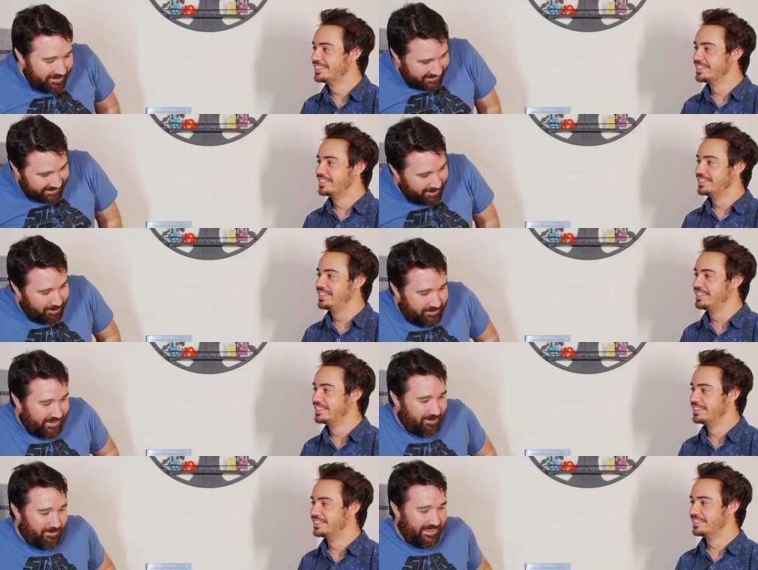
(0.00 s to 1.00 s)
Speaker 1: one doesn't know because I
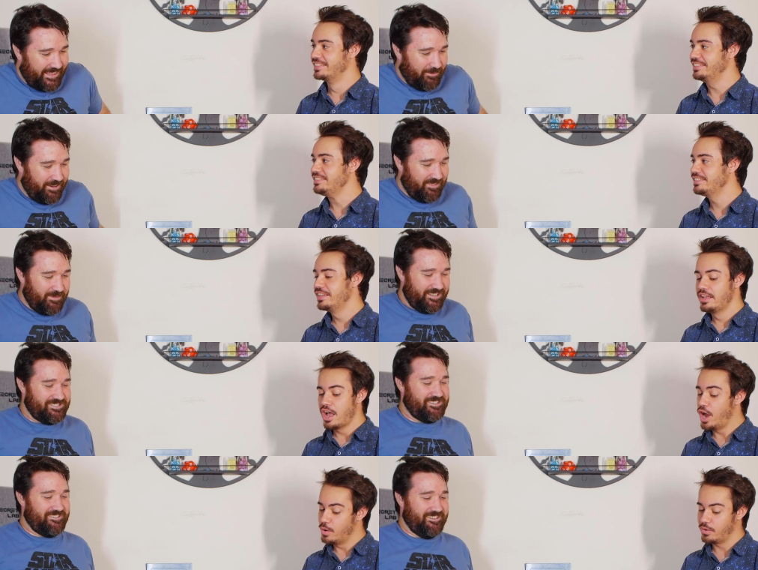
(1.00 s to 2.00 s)
don't mind that one as much.
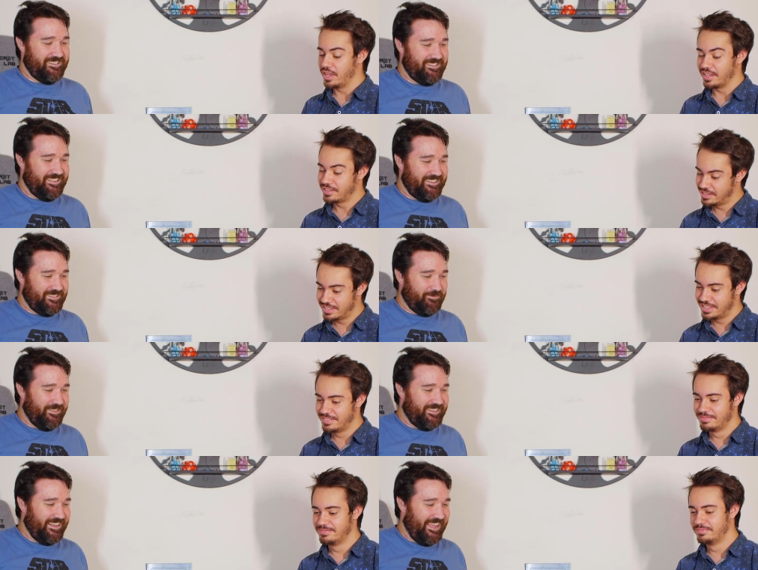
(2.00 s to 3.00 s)
Oh, okay. It's the one
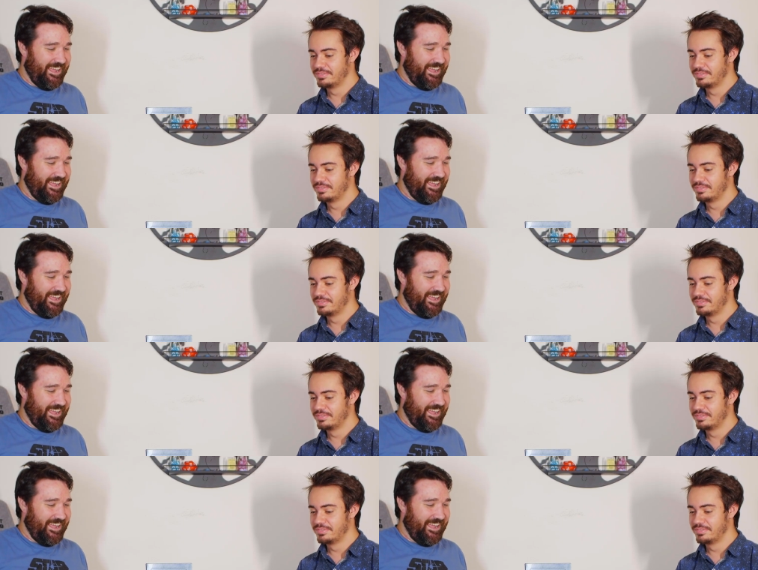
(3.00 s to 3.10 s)
that I